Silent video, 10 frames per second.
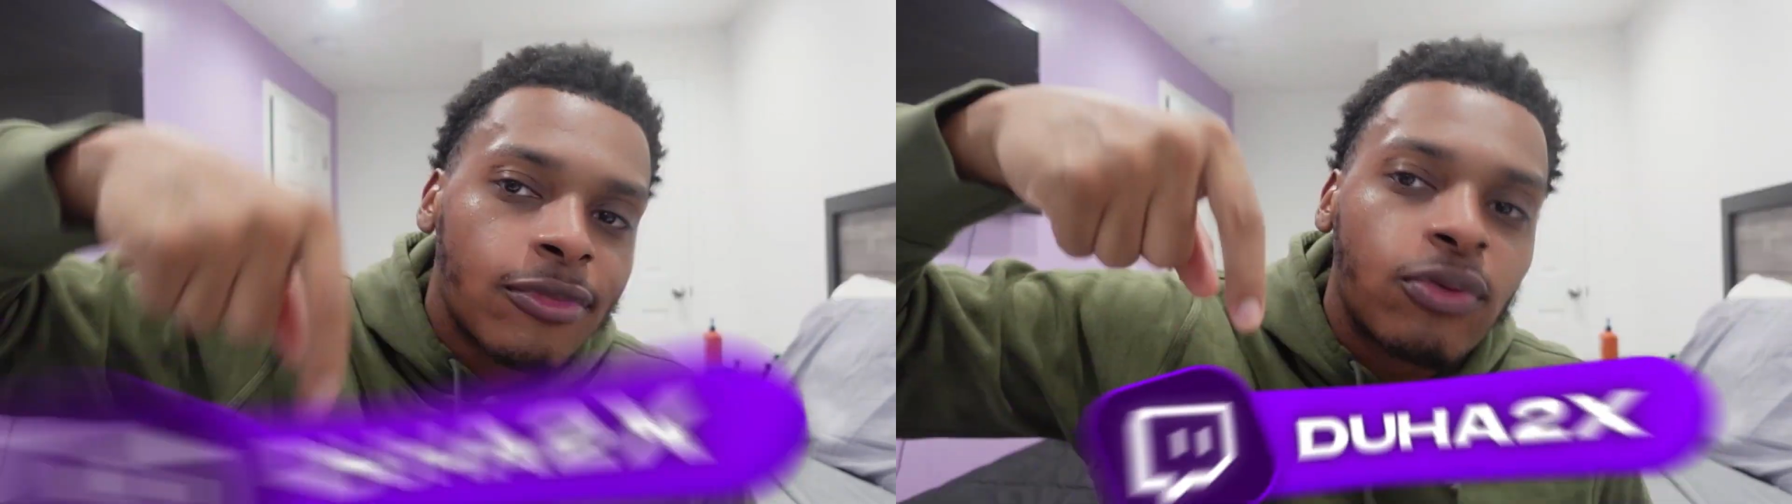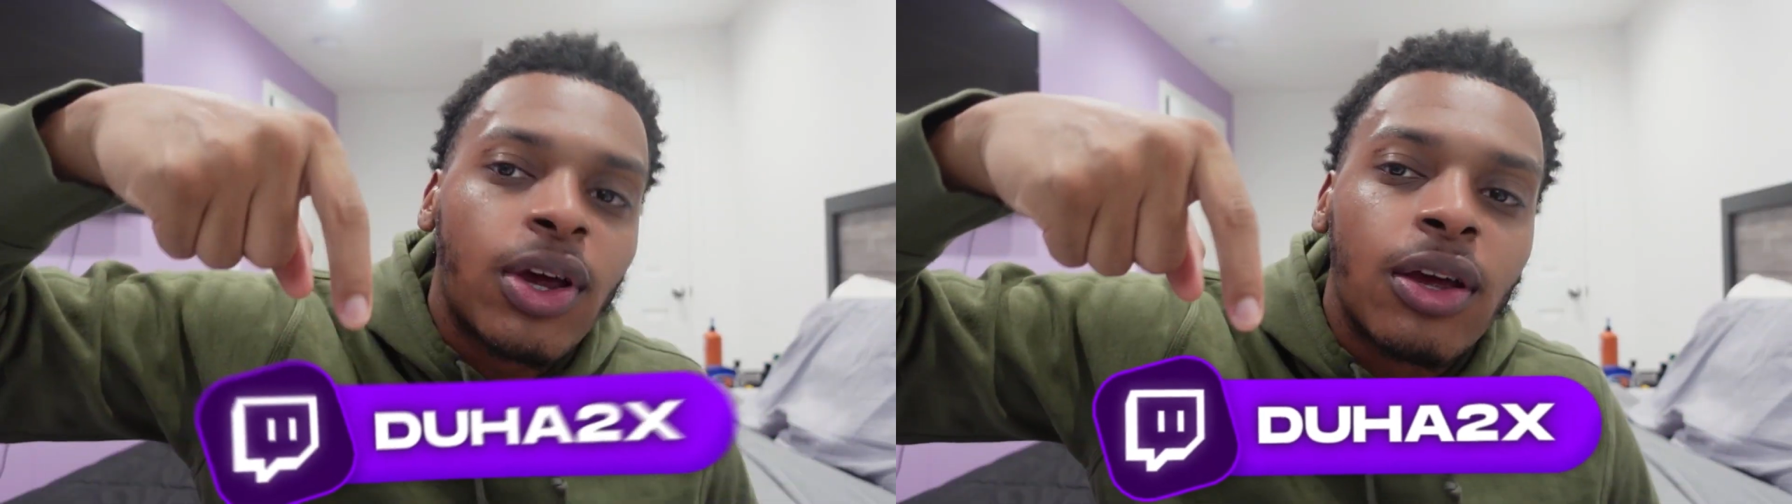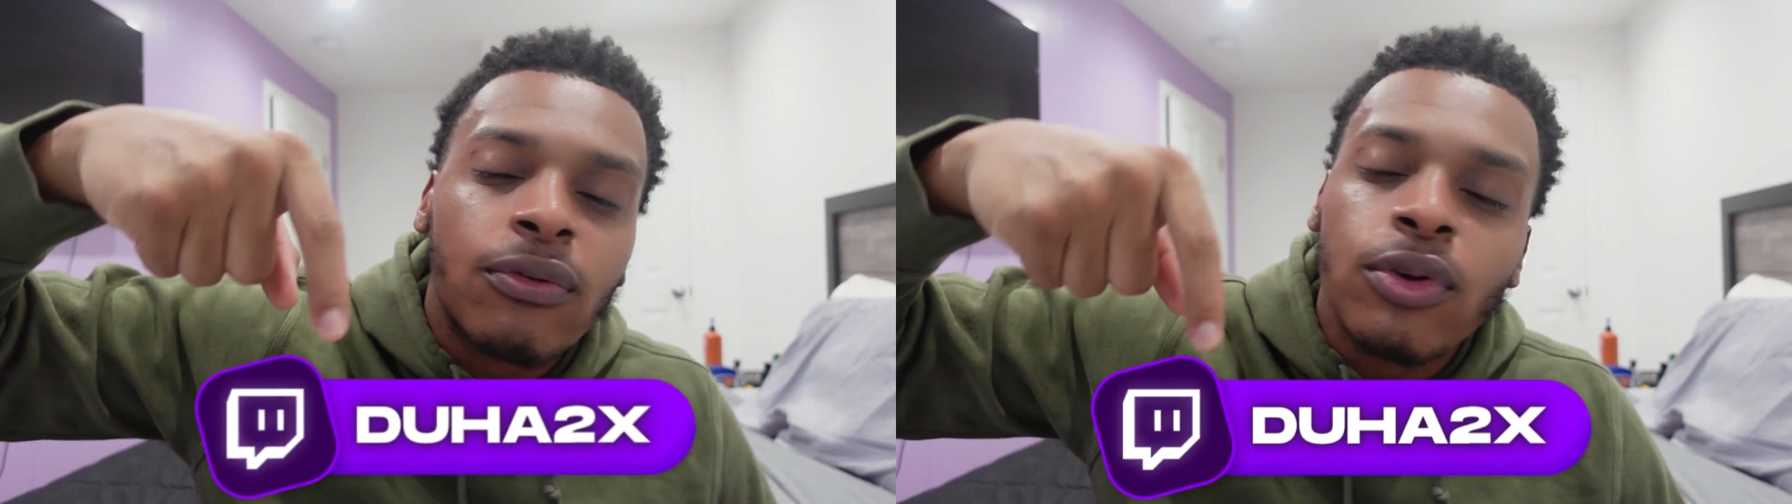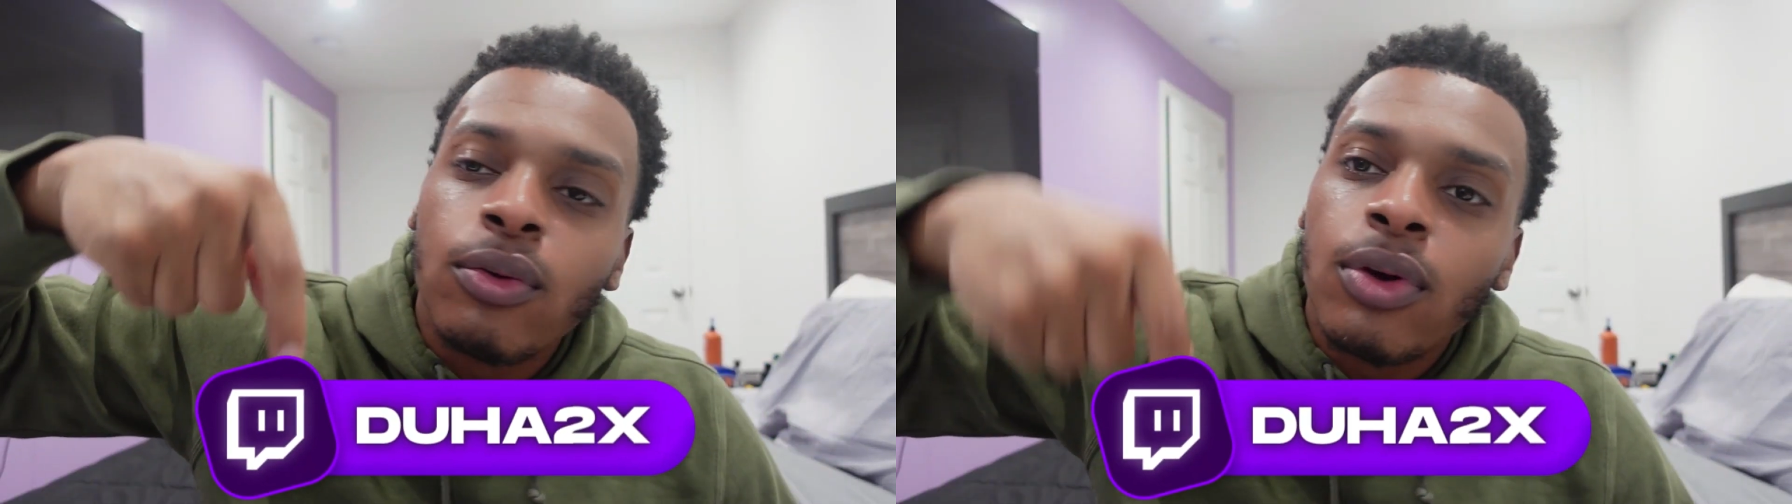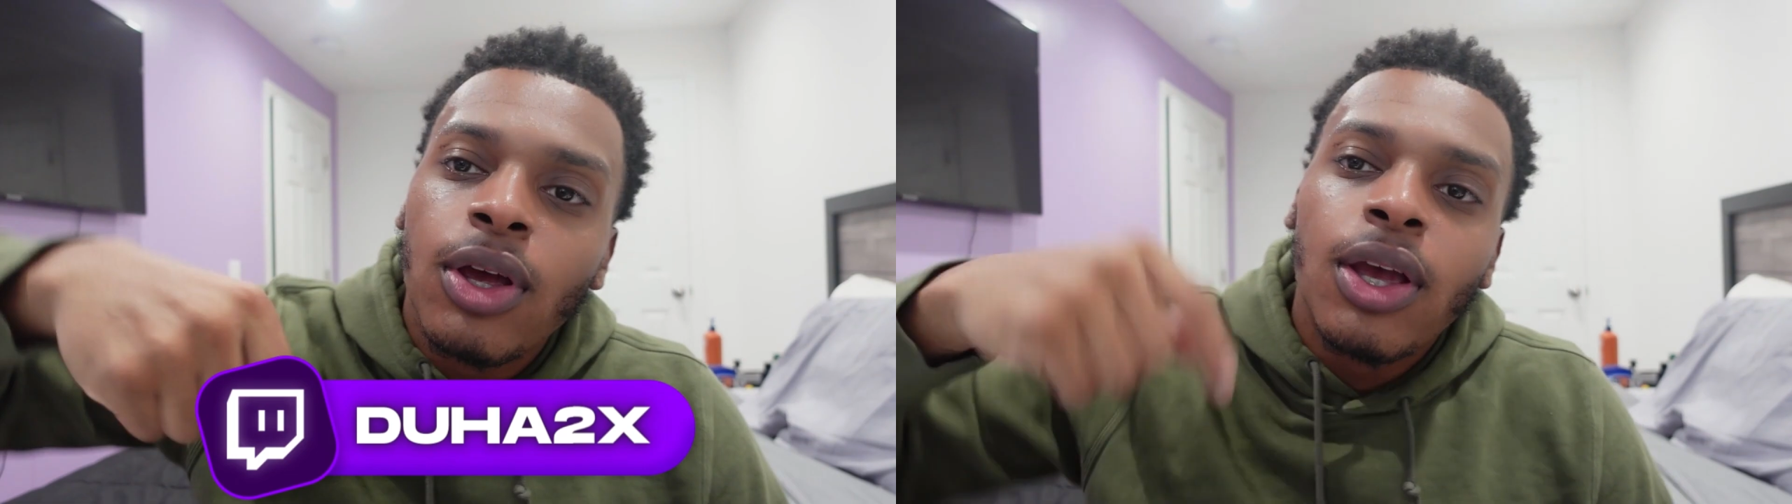It's right here for
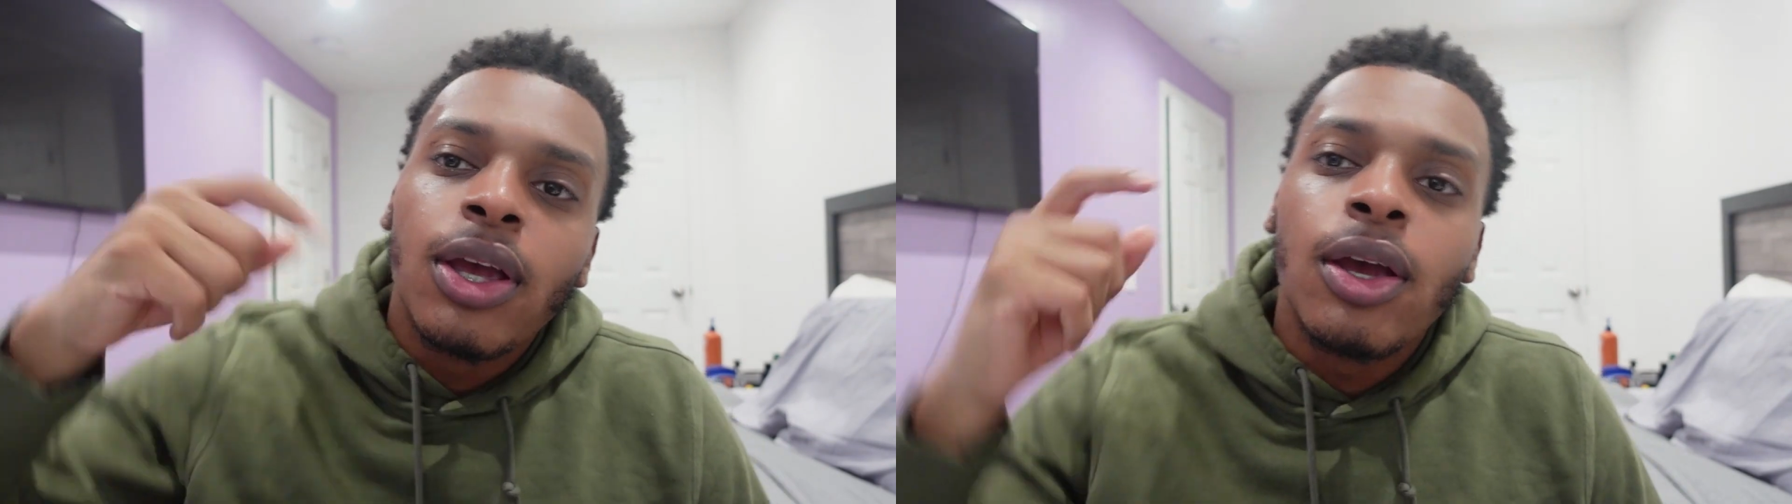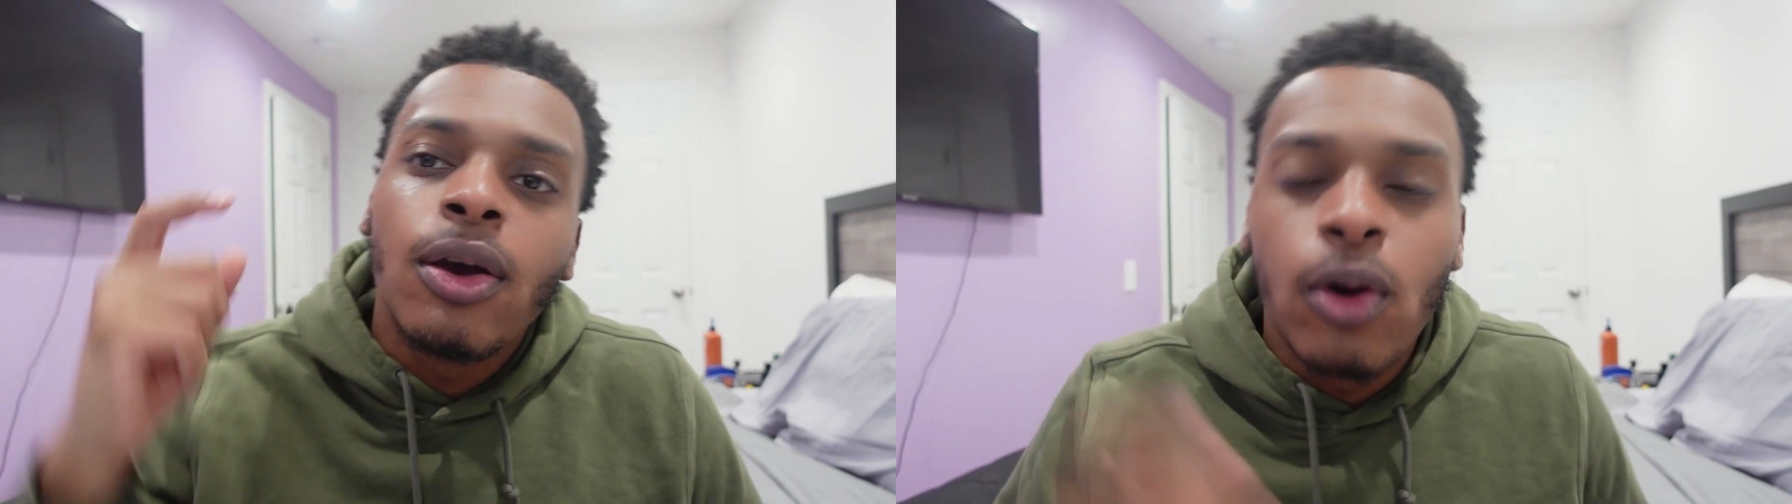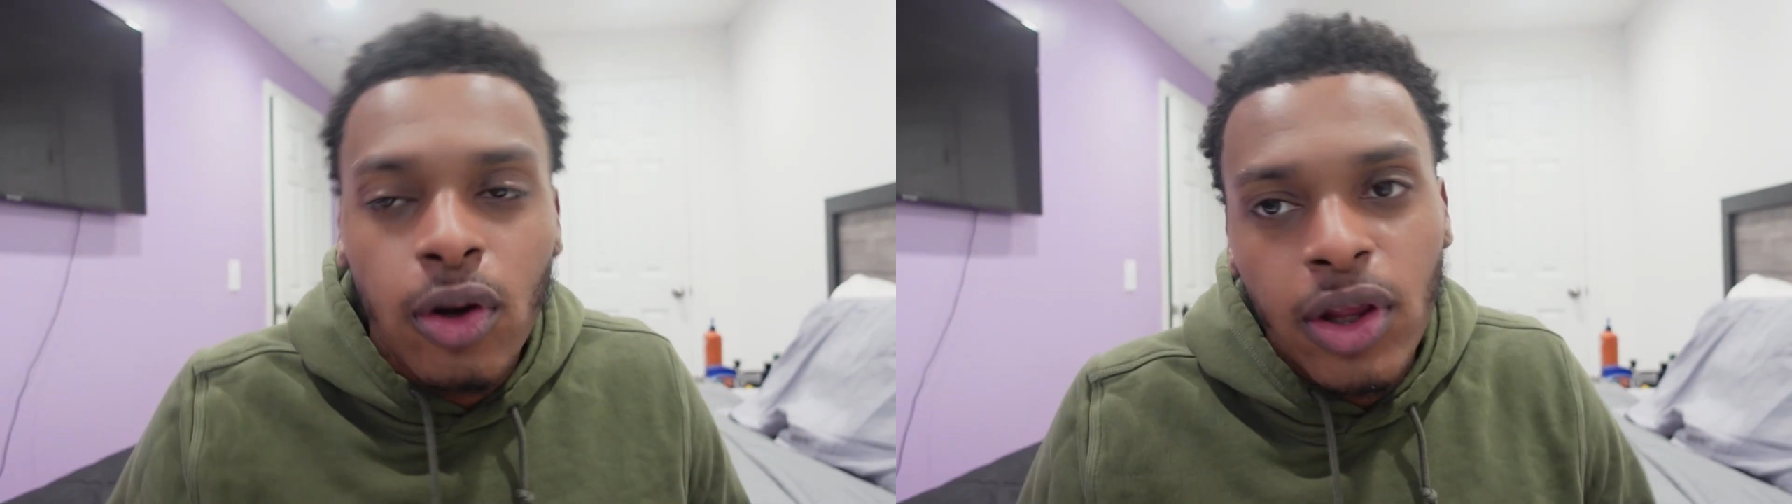you. All